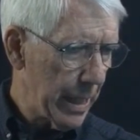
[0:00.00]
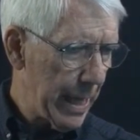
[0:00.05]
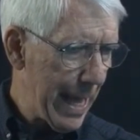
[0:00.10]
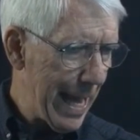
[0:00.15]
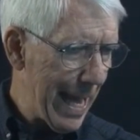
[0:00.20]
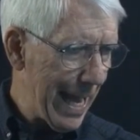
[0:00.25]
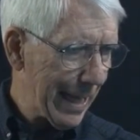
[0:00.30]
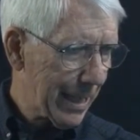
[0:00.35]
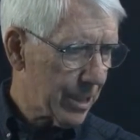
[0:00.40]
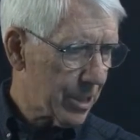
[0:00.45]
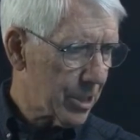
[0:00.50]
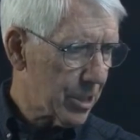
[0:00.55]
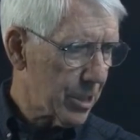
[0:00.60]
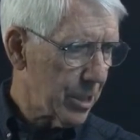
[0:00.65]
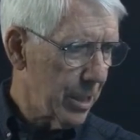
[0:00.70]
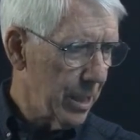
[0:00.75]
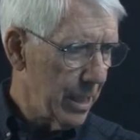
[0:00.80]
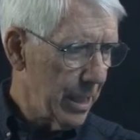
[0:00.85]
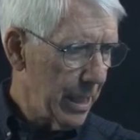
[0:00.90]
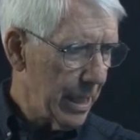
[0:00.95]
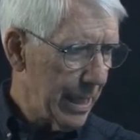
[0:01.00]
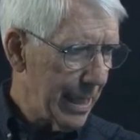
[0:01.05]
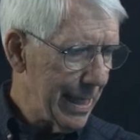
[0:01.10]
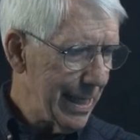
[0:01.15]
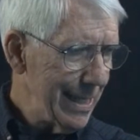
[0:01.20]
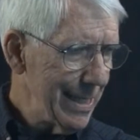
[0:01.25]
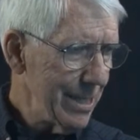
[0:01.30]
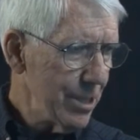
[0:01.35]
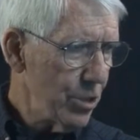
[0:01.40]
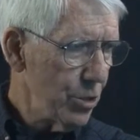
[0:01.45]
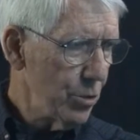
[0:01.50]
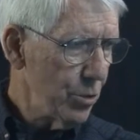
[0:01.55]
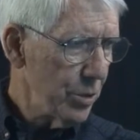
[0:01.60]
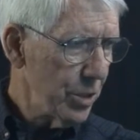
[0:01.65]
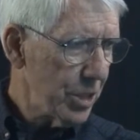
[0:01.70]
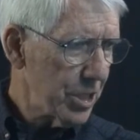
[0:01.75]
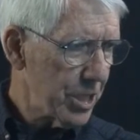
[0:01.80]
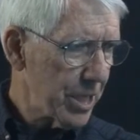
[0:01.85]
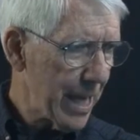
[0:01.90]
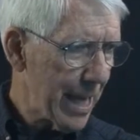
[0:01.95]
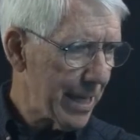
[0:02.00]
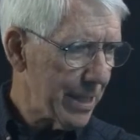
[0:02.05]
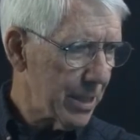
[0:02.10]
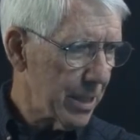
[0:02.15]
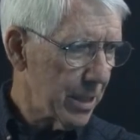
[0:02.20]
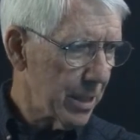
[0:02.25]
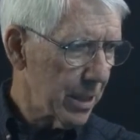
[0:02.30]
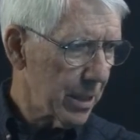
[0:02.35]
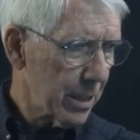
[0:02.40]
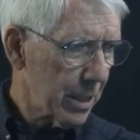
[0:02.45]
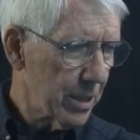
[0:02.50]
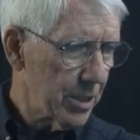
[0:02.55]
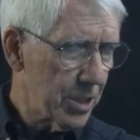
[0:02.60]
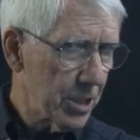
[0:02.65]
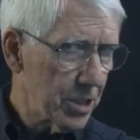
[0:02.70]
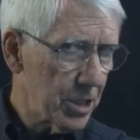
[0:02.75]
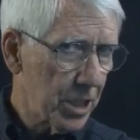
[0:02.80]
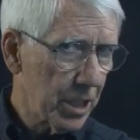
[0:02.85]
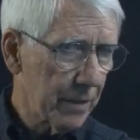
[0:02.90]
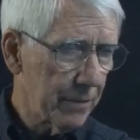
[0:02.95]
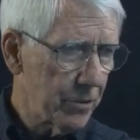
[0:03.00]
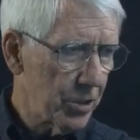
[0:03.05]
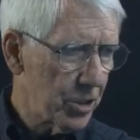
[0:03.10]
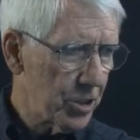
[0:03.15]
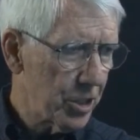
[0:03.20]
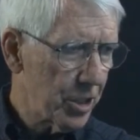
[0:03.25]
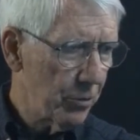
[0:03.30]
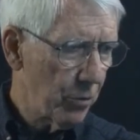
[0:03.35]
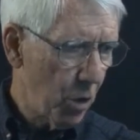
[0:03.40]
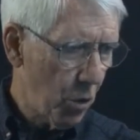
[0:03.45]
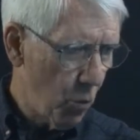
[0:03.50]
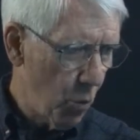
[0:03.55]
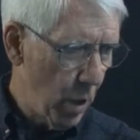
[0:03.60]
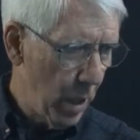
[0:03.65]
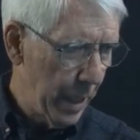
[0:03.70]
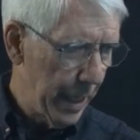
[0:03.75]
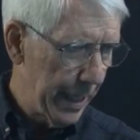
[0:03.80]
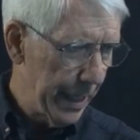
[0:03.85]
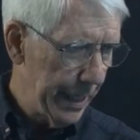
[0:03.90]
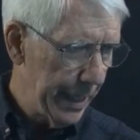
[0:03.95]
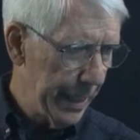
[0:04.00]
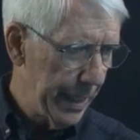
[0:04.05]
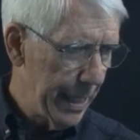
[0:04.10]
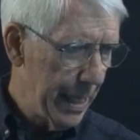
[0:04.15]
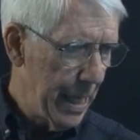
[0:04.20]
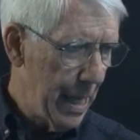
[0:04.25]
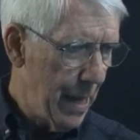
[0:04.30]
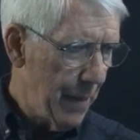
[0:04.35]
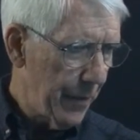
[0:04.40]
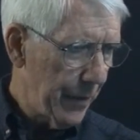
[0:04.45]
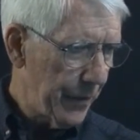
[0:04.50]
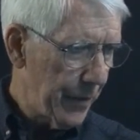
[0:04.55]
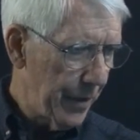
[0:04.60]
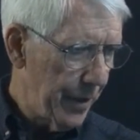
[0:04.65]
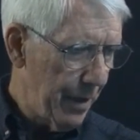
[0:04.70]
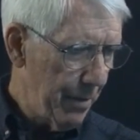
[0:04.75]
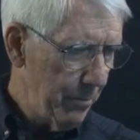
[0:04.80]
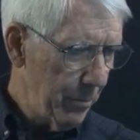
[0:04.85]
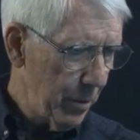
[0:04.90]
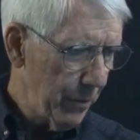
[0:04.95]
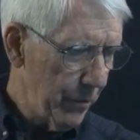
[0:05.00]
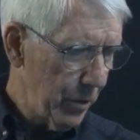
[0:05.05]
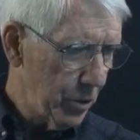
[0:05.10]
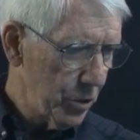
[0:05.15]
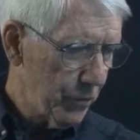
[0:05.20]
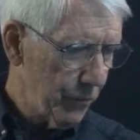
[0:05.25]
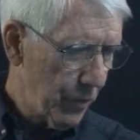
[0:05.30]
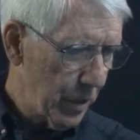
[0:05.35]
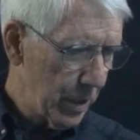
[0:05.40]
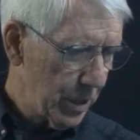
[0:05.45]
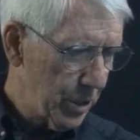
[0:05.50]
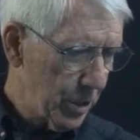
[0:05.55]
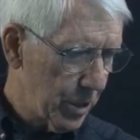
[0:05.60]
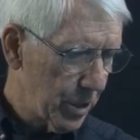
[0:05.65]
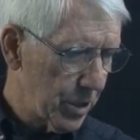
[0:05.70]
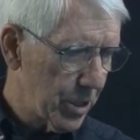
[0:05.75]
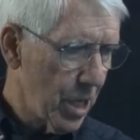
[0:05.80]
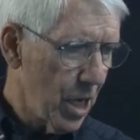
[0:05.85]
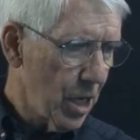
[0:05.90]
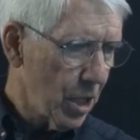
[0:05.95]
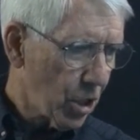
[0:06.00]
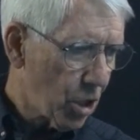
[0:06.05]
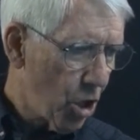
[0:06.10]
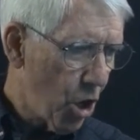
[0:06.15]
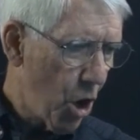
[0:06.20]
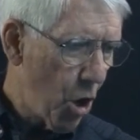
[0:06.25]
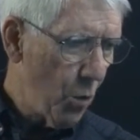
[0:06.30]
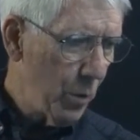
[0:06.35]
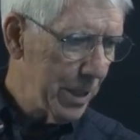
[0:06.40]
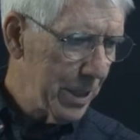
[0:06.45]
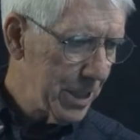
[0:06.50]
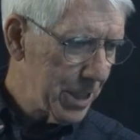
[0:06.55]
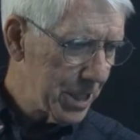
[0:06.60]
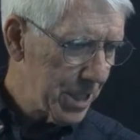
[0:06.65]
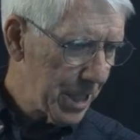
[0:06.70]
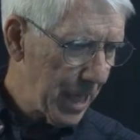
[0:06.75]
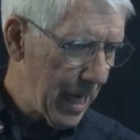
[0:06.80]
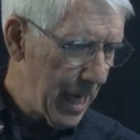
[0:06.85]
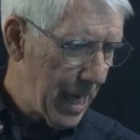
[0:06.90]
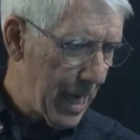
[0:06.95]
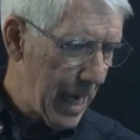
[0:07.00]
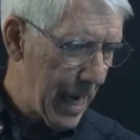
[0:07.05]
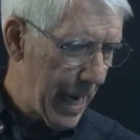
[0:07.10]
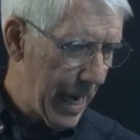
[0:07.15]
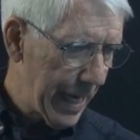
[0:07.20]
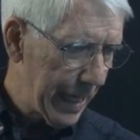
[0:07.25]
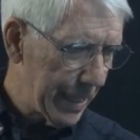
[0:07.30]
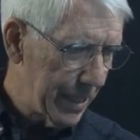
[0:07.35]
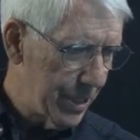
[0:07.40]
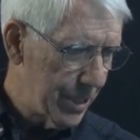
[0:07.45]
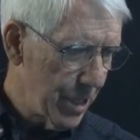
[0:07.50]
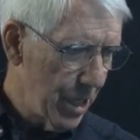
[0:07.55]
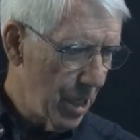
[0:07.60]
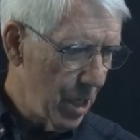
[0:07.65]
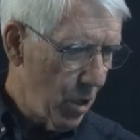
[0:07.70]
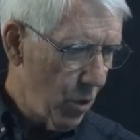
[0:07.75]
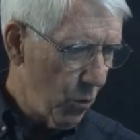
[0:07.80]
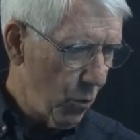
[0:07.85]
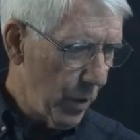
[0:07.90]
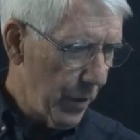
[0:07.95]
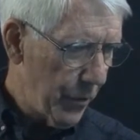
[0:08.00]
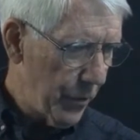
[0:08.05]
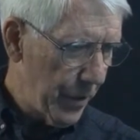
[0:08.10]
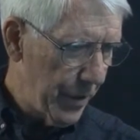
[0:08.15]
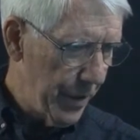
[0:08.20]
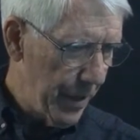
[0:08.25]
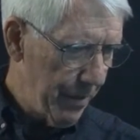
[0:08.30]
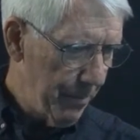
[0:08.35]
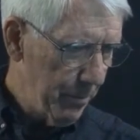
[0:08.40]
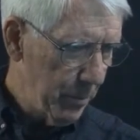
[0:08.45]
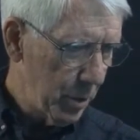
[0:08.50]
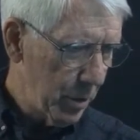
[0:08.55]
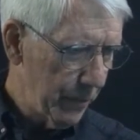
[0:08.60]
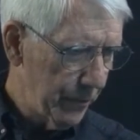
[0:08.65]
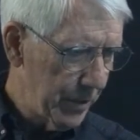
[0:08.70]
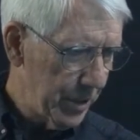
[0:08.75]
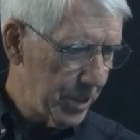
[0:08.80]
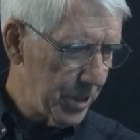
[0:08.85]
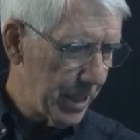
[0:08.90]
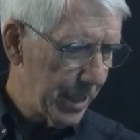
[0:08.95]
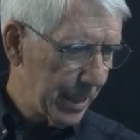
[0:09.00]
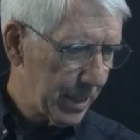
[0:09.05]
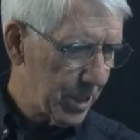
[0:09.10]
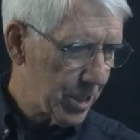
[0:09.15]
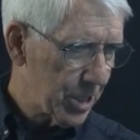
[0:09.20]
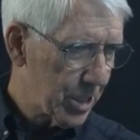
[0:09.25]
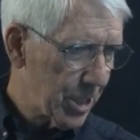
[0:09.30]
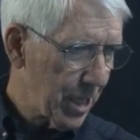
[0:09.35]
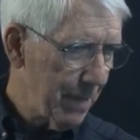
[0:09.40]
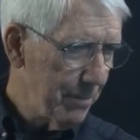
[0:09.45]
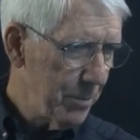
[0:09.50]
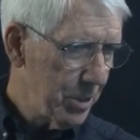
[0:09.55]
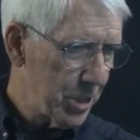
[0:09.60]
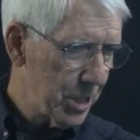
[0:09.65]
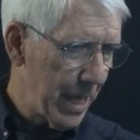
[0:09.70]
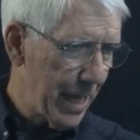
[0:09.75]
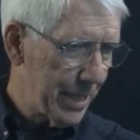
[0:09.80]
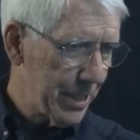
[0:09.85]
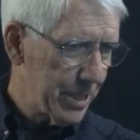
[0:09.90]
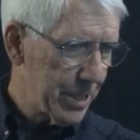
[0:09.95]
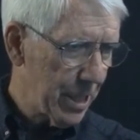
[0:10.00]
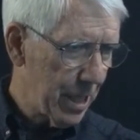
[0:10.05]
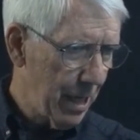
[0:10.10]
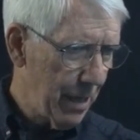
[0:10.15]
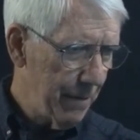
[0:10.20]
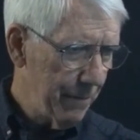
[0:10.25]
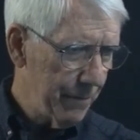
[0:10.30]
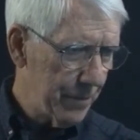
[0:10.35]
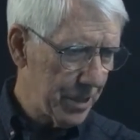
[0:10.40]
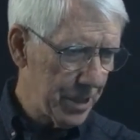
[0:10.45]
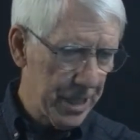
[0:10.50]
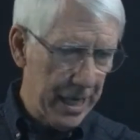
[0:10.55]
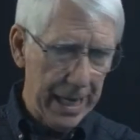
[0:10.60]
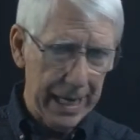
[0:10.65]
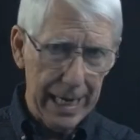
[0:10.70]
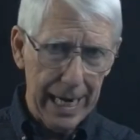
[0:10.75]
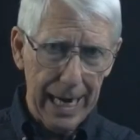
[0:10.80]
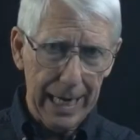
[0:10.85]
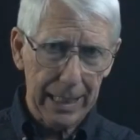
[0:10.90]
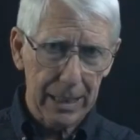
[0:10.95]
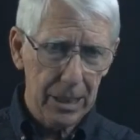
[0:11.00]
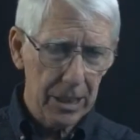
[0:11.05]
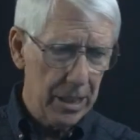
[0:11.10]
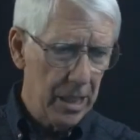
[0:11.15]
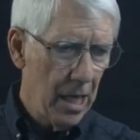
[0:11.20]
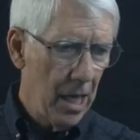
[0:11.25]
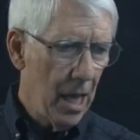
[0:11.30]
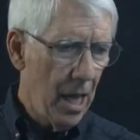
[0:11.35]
x into the set consisting of just 0, 1, that the number of those functions coincides with the number of distinct subsets of the set X,